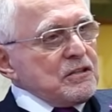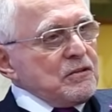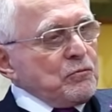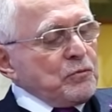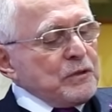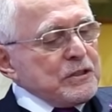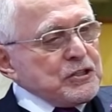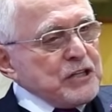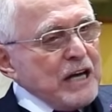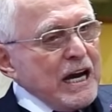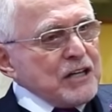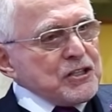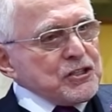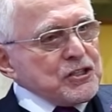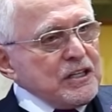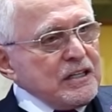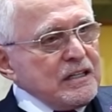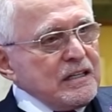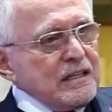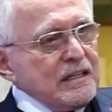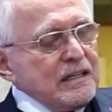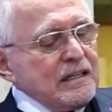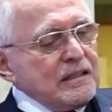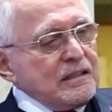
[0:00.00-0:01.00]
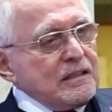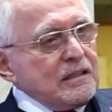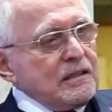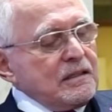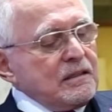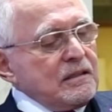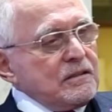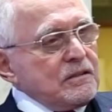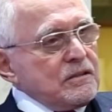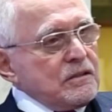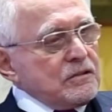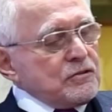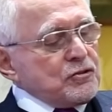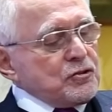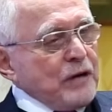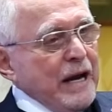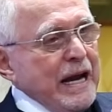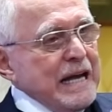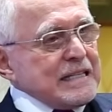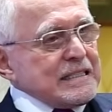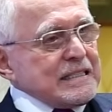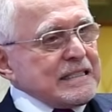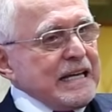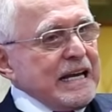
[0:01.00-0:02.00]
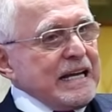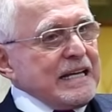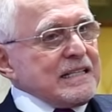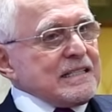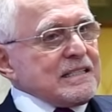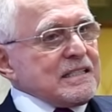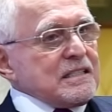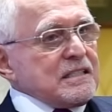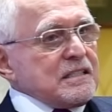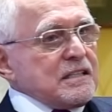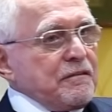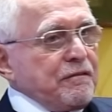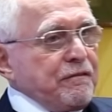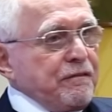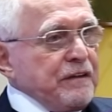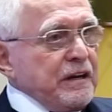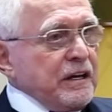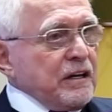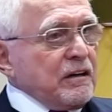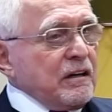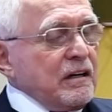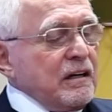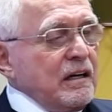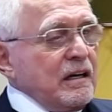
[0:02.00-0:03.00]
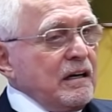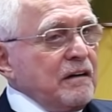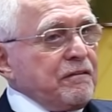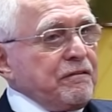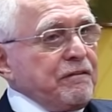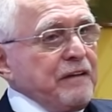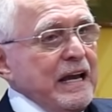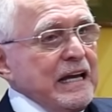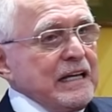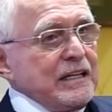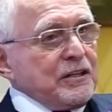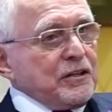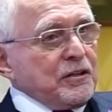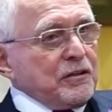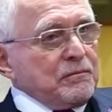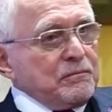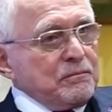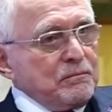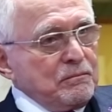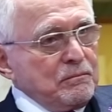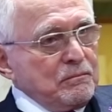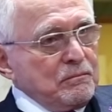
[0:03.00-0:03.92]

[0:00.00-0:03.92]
Rejection transcends the fear of failure.